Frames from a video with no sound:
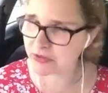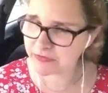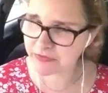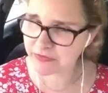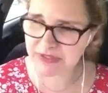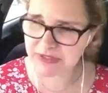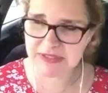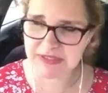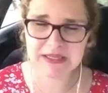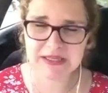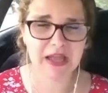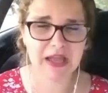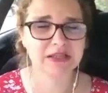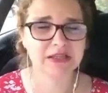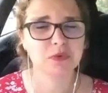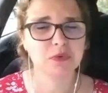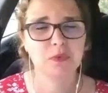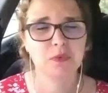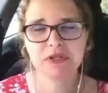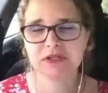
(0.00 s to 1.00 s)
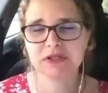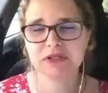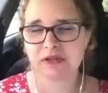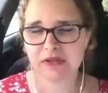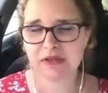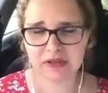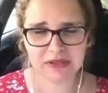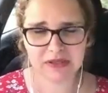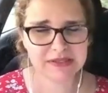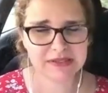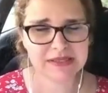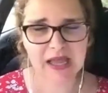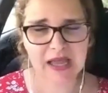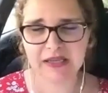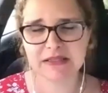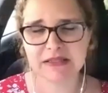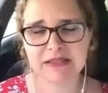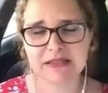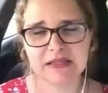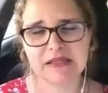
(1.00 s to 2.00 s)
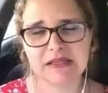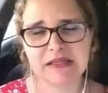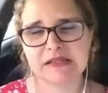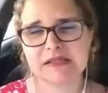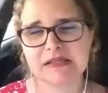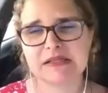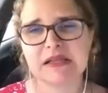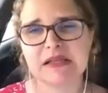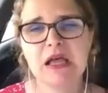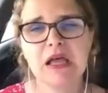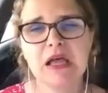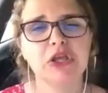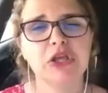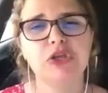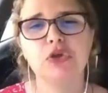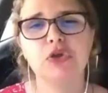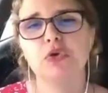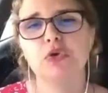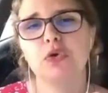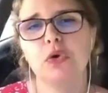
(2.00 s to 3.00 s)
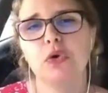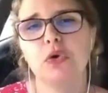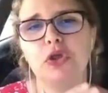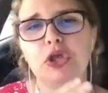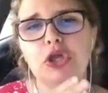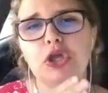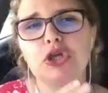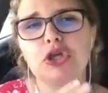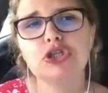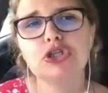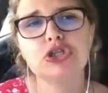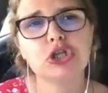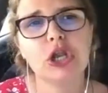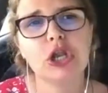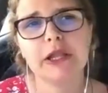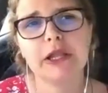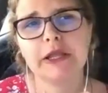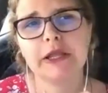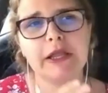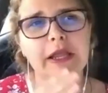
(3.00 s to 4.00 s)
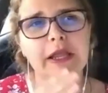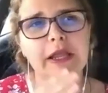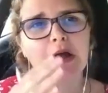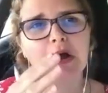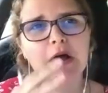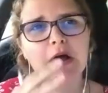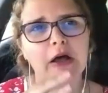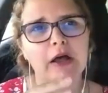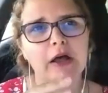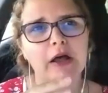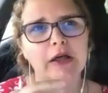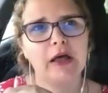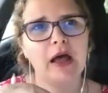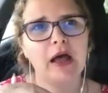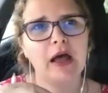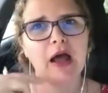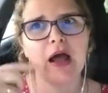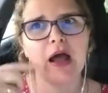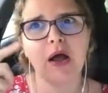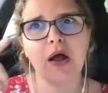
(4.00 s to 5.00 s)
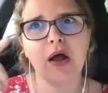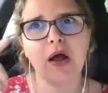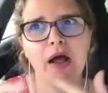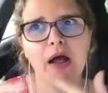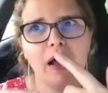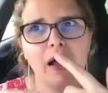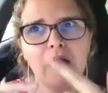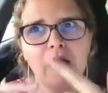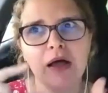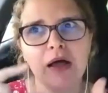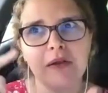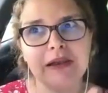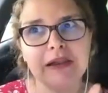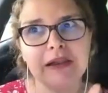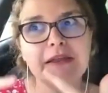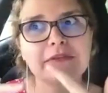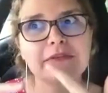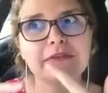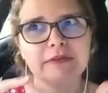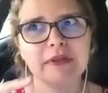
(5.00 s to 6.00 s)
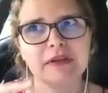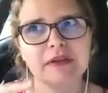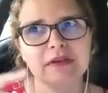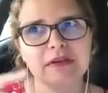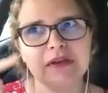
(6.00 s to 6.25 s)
of anxiety. What anxiety is? you usually are living